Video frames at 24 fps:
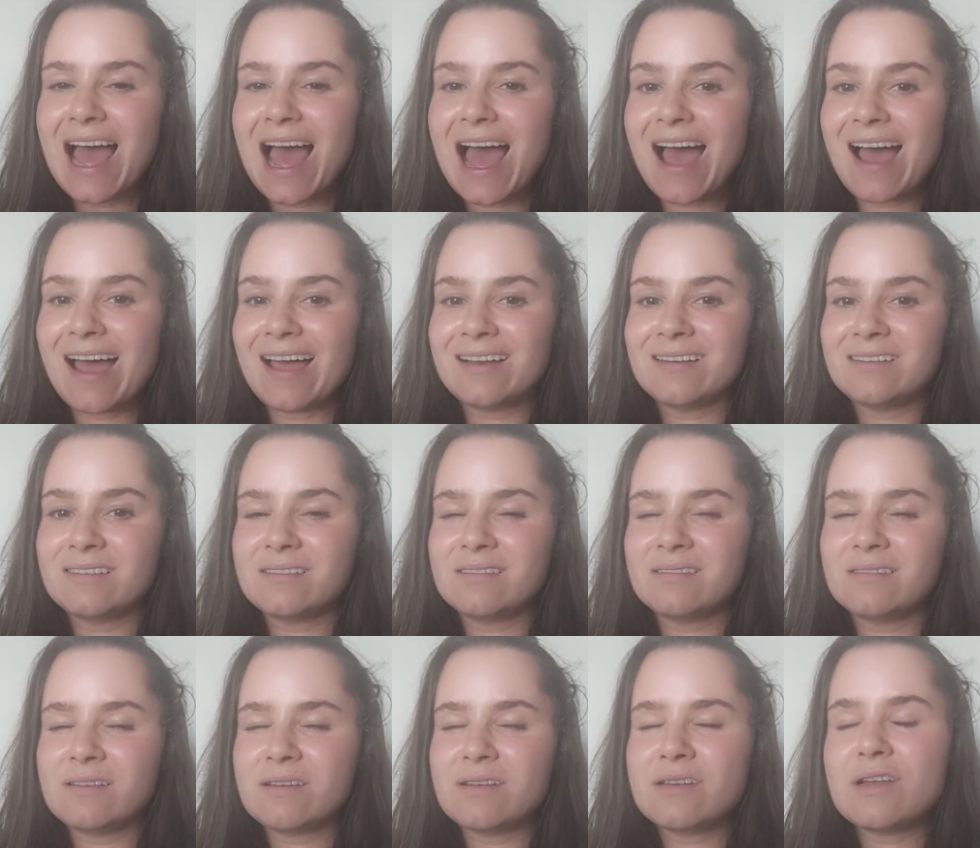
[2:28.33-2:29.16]

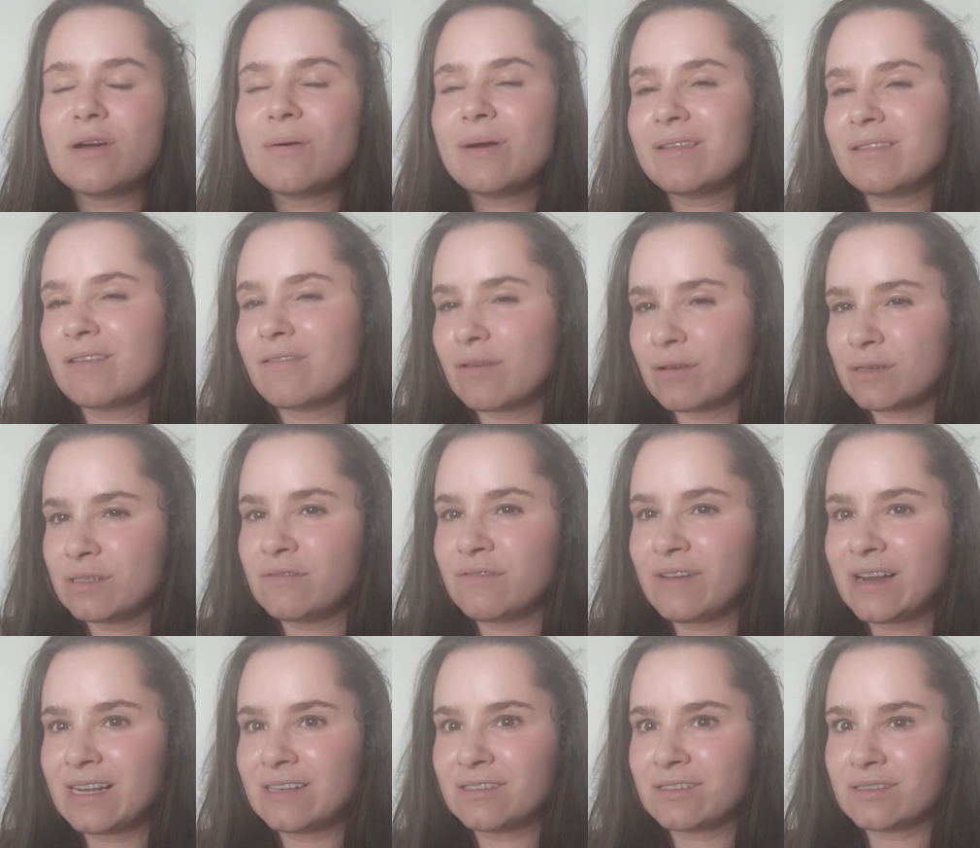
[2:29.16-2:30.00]
And knowing that those
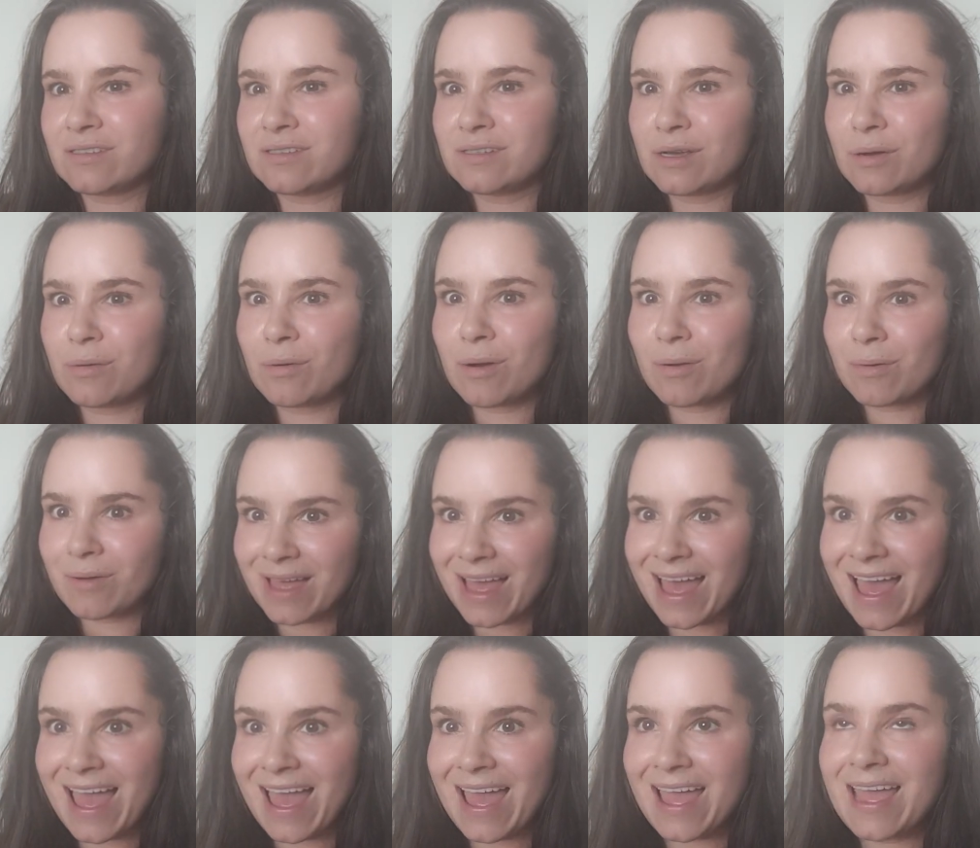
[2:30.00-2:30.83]
feelings are so
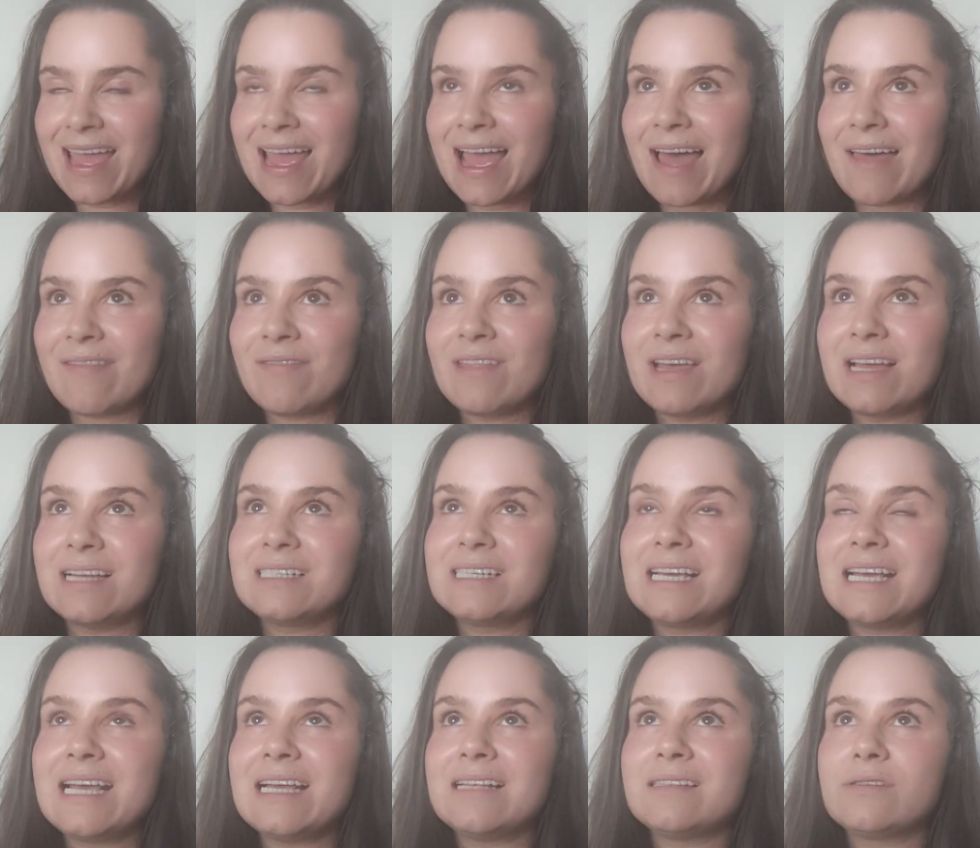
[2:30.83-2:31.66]
okay and that
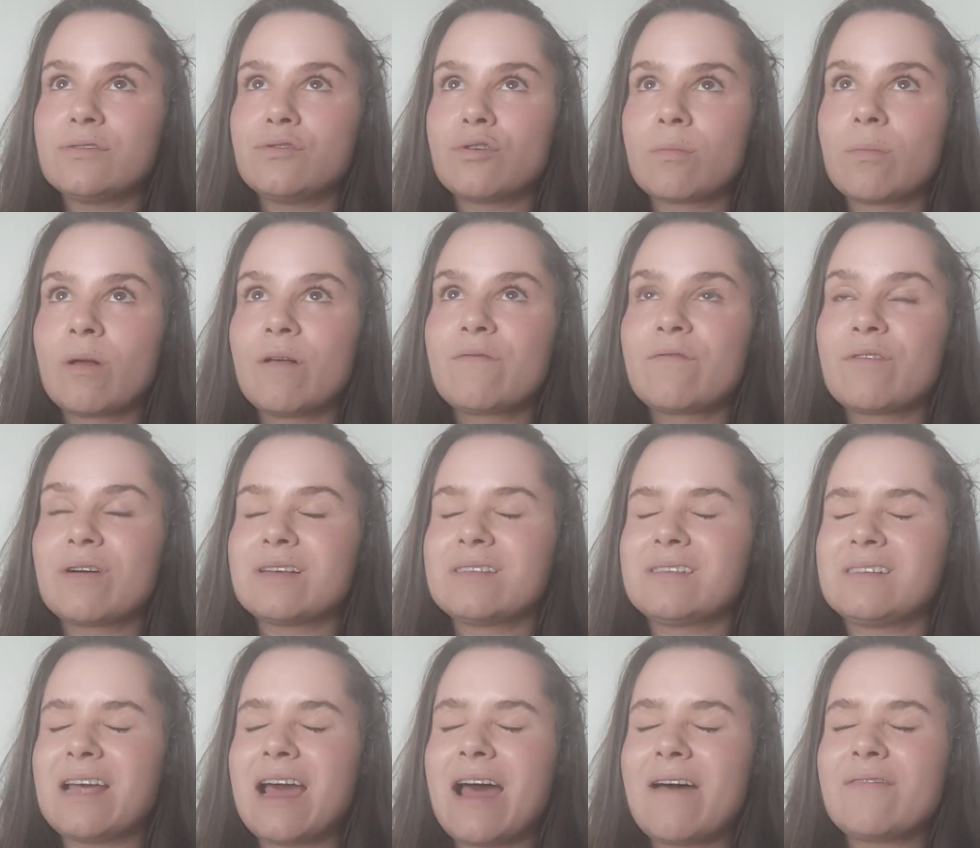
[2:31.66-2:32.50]
it's normal for
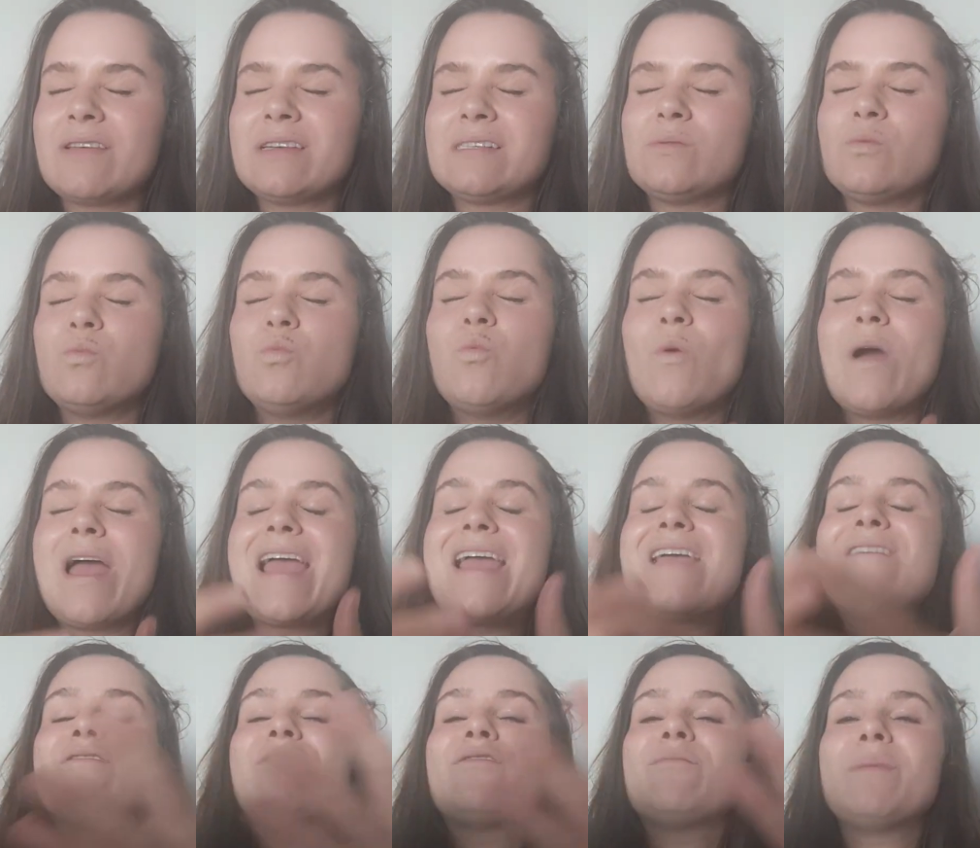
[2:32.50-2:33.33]
us to have this
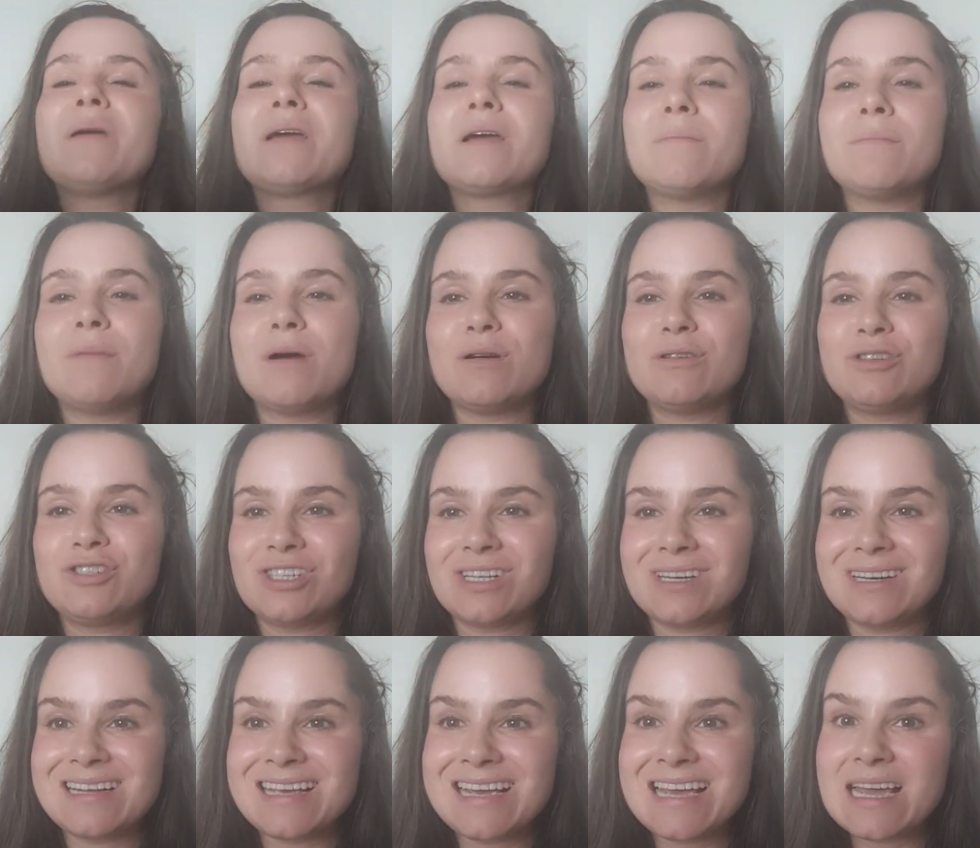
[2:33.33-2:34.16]
wave of big
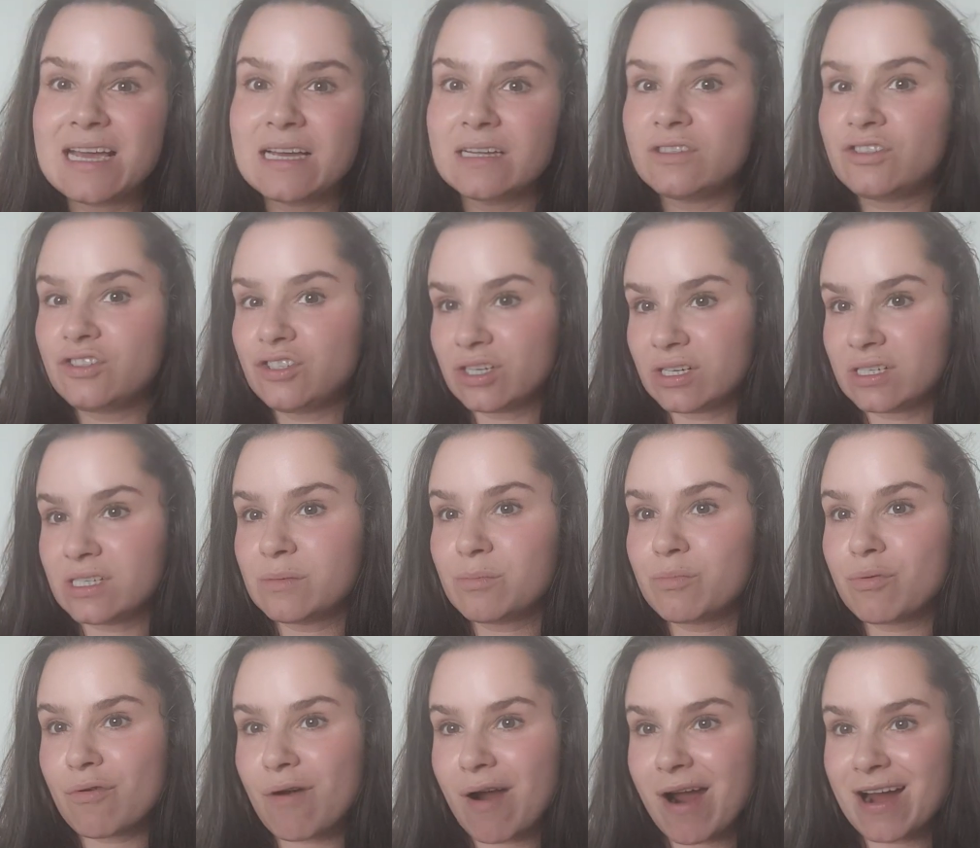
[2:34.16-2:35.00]
emotion just
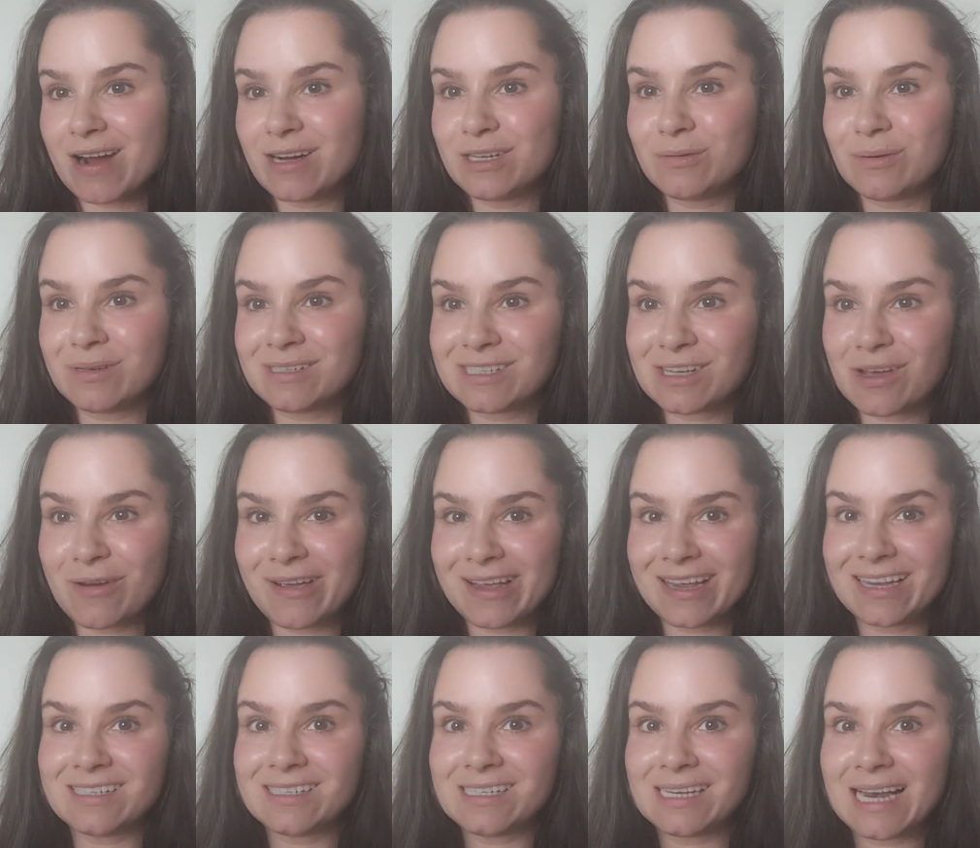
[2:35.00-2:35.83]
prior to us
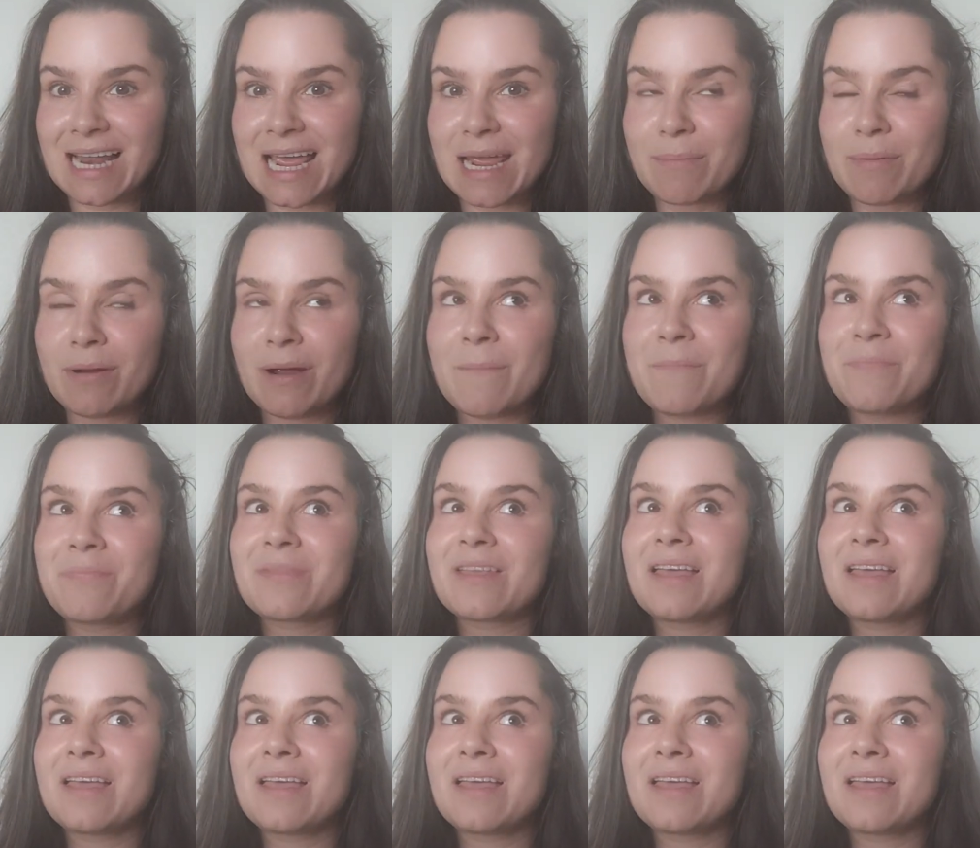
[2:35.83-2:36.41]
going into labor